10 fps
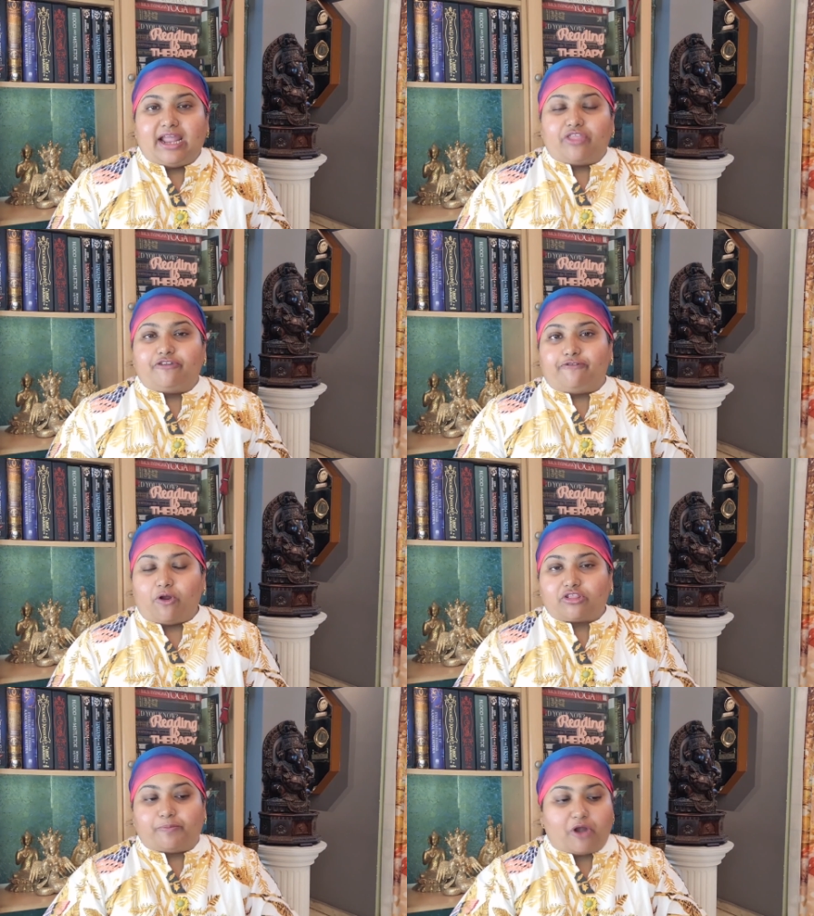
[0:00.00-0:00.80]
Now, the
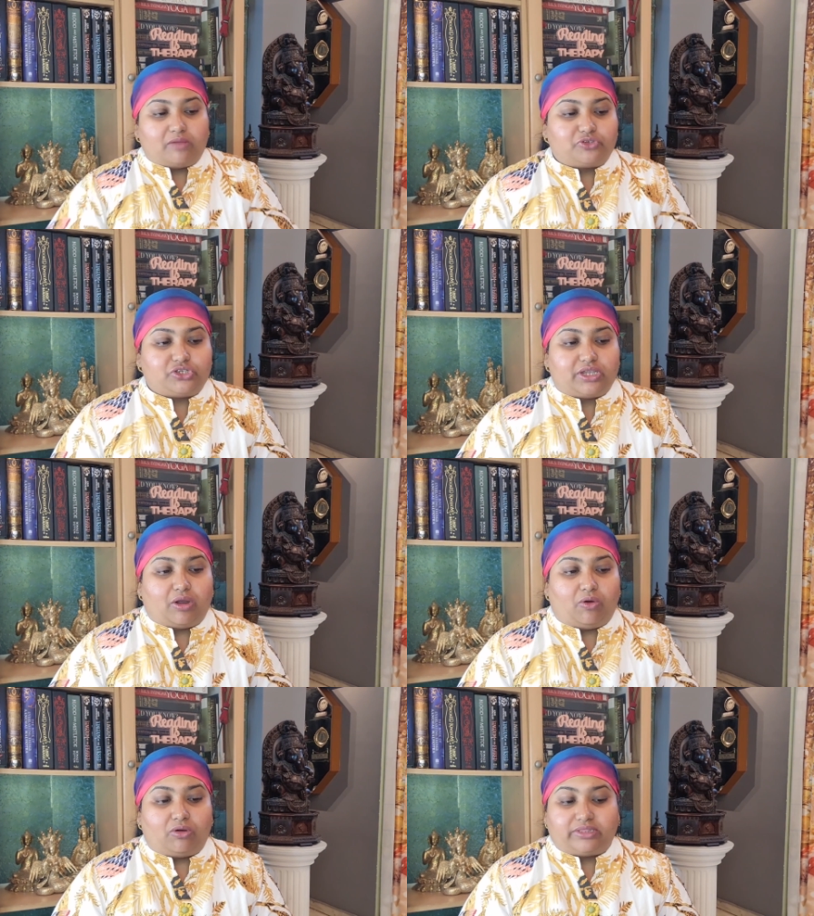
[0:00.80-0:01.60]
fourth prompt,
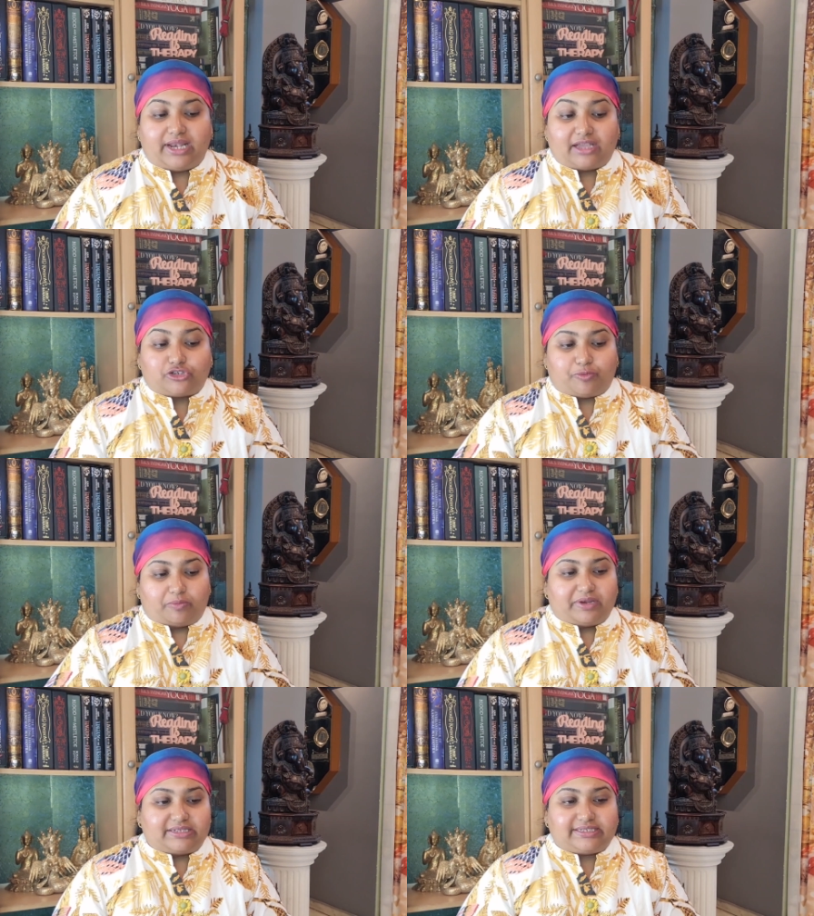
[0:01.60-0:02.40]
or the last
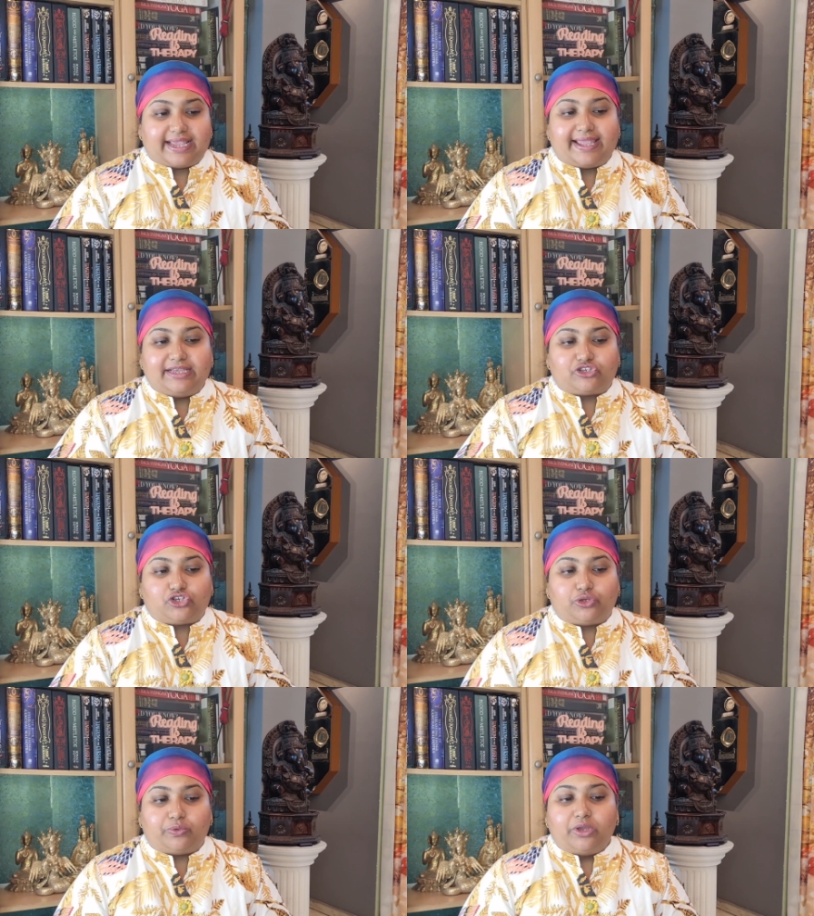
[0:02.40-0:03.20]
prompt, let's say, is
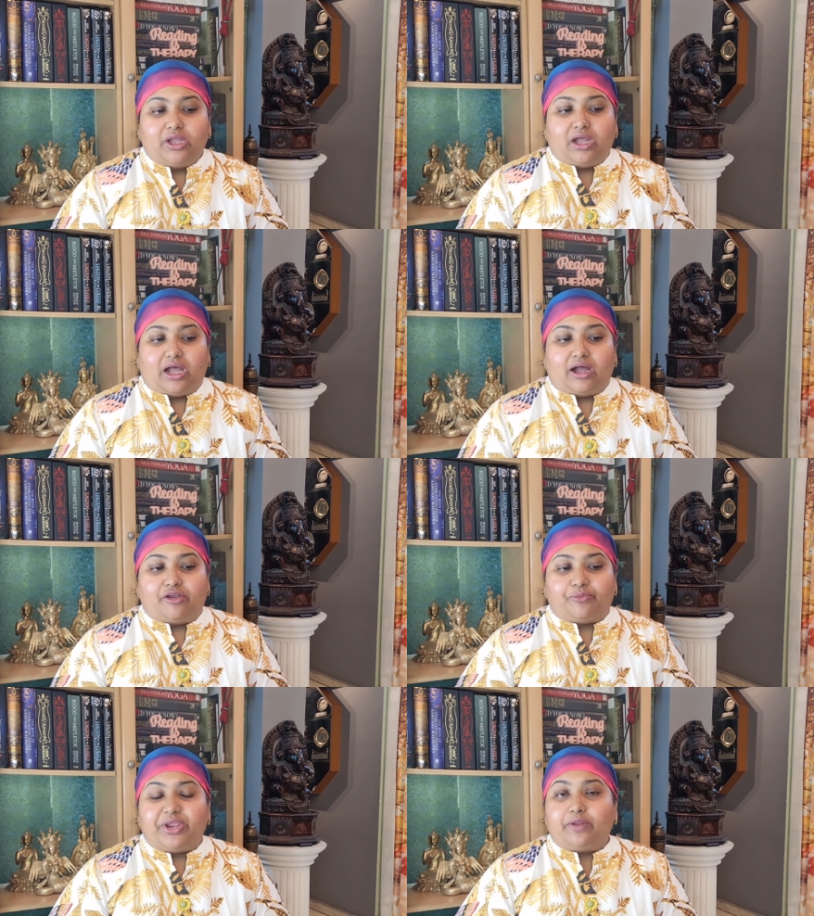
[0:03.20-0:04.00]
to
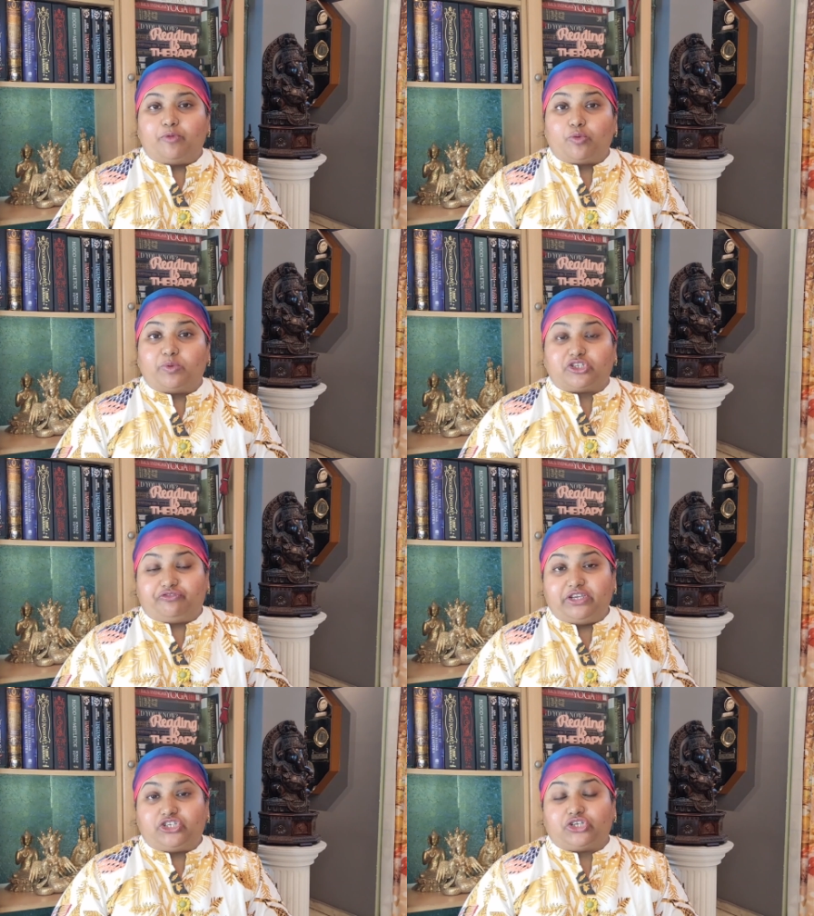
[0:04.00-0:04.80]
read a book
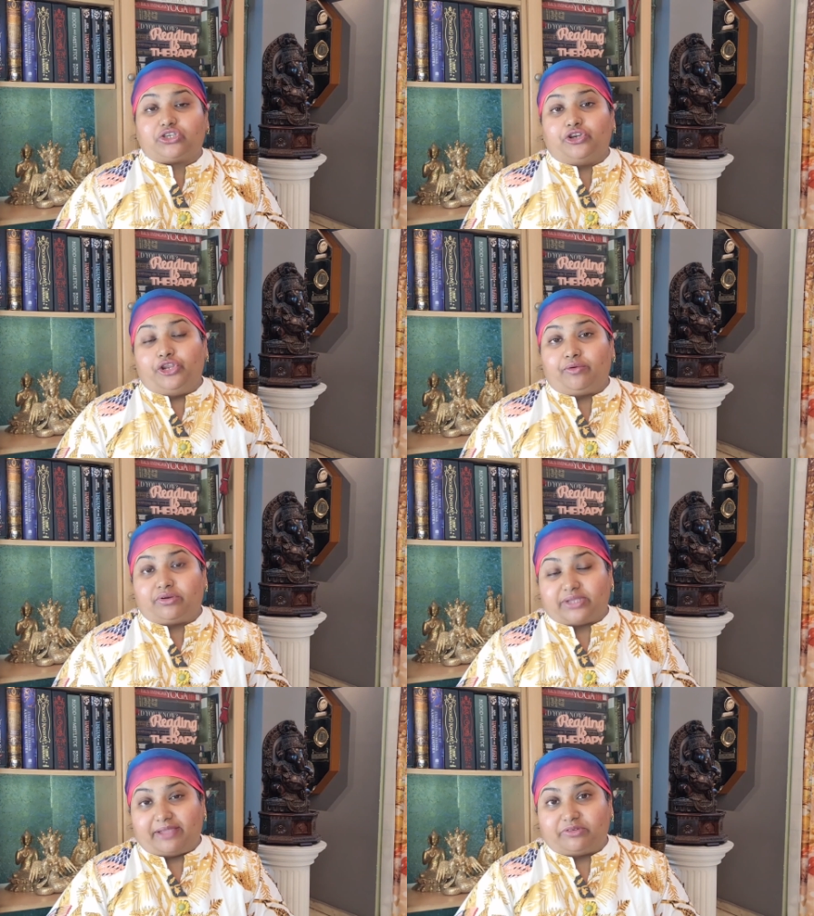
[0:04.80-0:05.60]
which features a
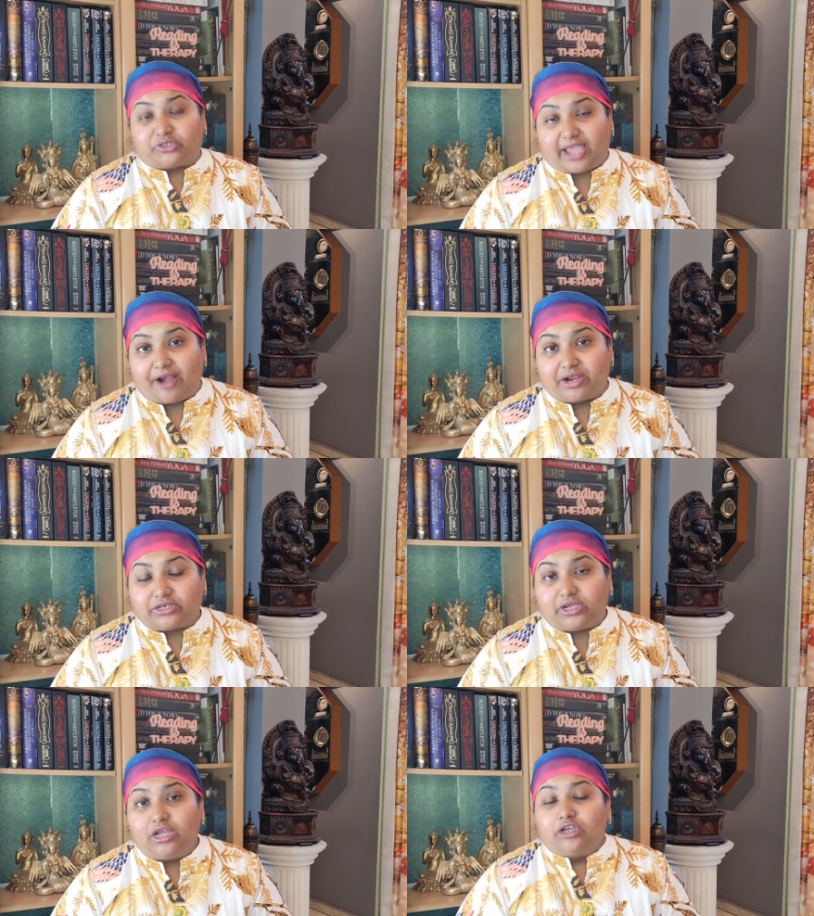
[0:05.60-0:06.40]
neurodiverse
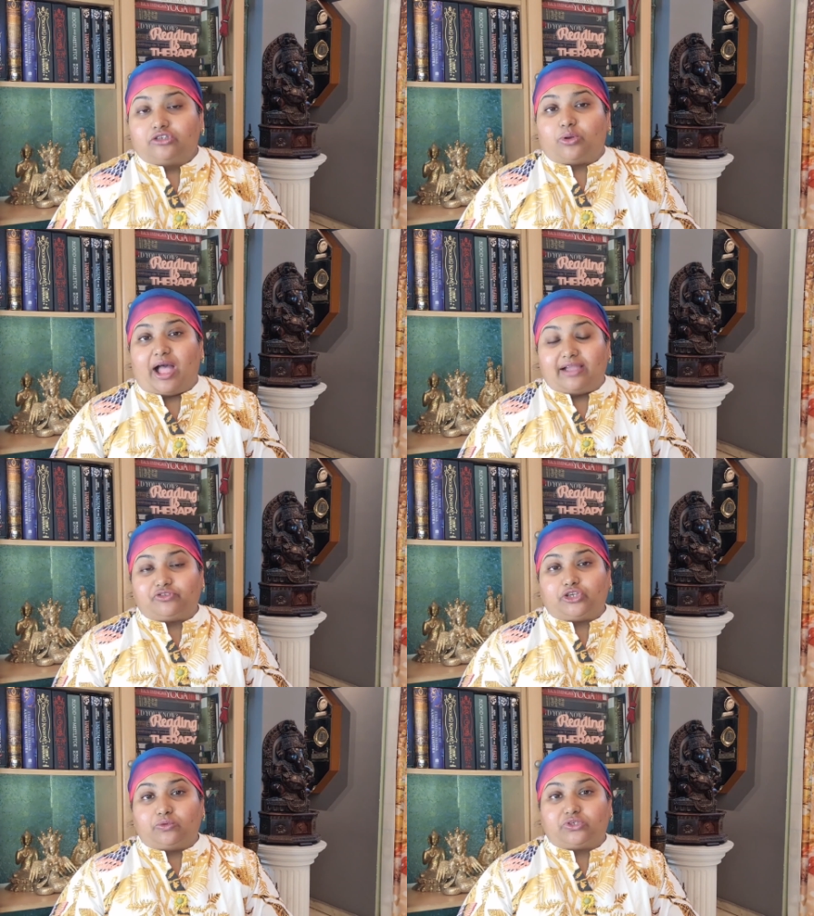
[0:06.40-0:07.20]
character. So
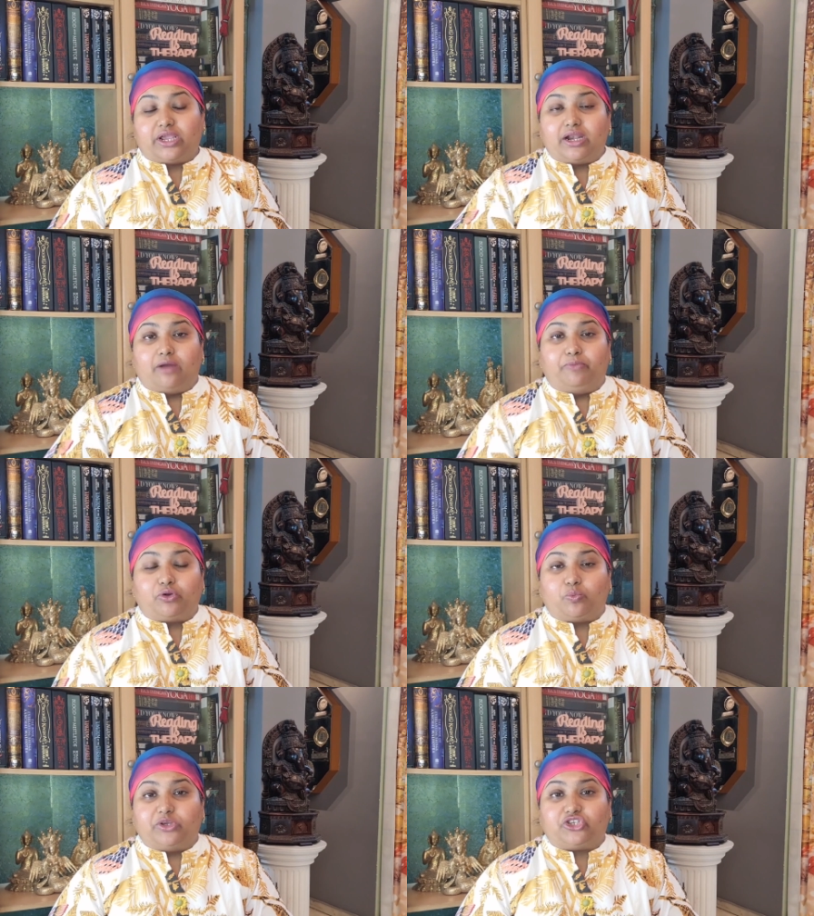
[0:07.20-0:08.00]
I've chosen a
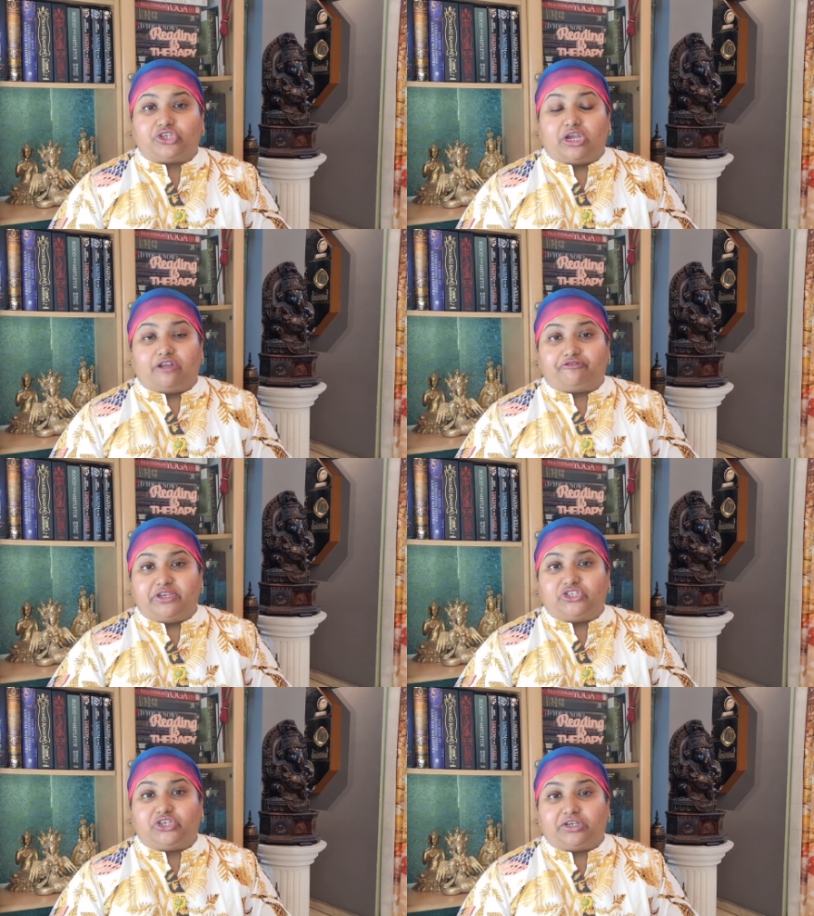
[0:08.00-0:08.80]
book which
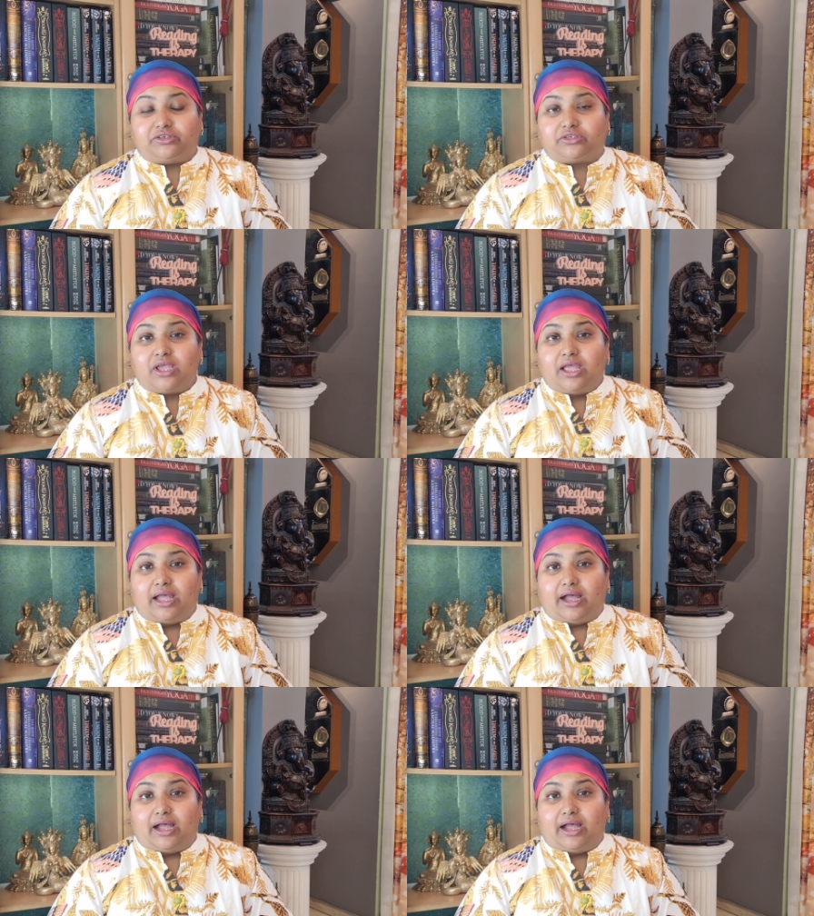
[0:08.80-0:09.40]
features